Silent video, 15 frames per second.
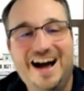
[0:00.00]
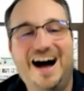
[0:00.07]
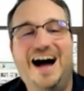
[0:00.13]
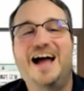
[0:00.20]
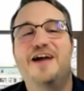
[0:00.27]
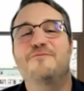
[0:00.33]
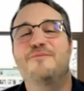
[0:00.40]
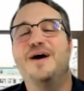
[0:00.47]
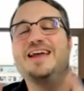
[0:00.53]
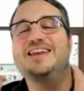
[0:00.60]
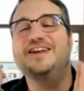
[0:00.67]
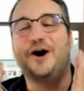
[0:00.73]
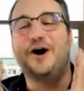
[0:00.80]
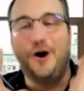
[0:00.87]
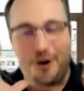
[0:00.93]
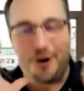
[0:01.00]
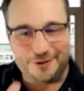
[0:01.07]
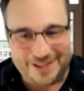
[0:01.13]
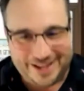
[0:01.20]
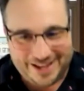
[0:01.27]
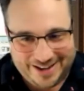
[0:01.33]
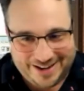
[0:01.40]
I went
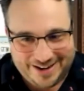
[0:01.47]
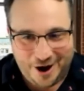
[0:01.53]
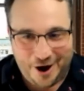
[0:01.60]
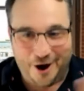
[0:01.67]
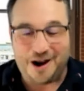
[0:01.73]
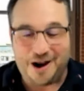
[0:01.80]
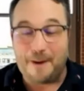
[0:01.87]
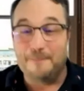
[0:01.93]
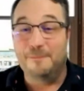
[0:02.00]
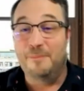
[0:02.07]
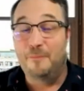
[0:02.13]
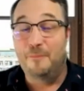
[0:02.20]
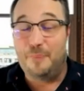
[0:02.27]
all in on a